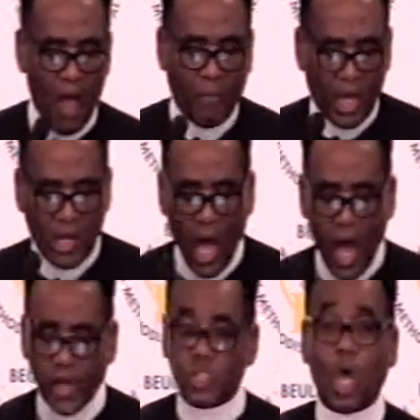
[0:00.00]
But
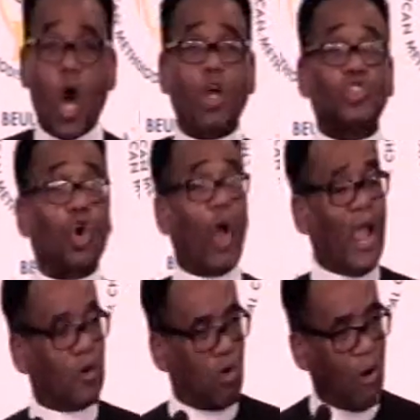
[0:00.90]
God is also
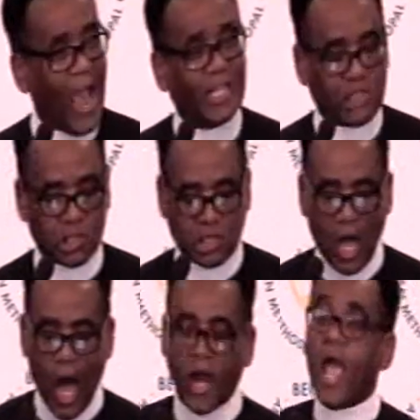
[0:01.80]
a righteous
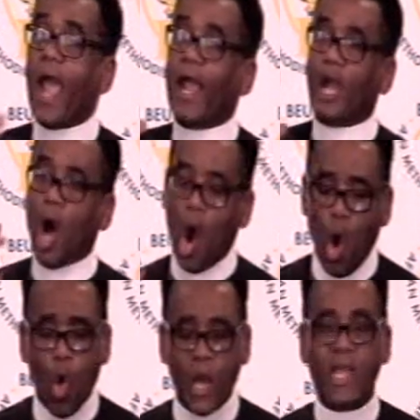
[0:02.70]
God, a
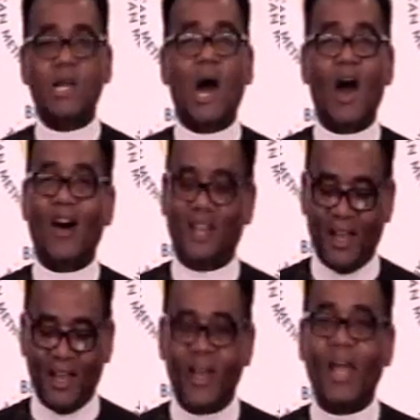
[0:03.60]
holy God,
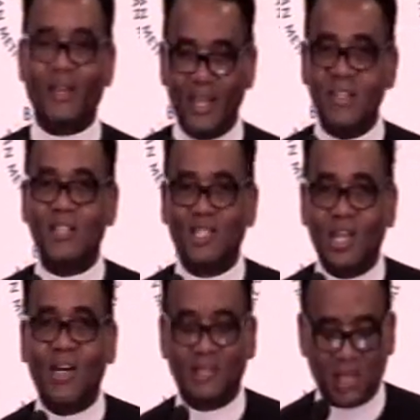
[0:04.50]
and He is a
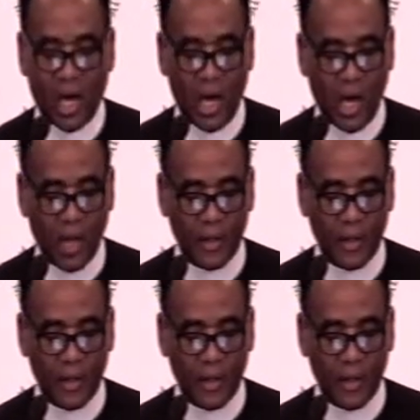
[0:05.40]
just God.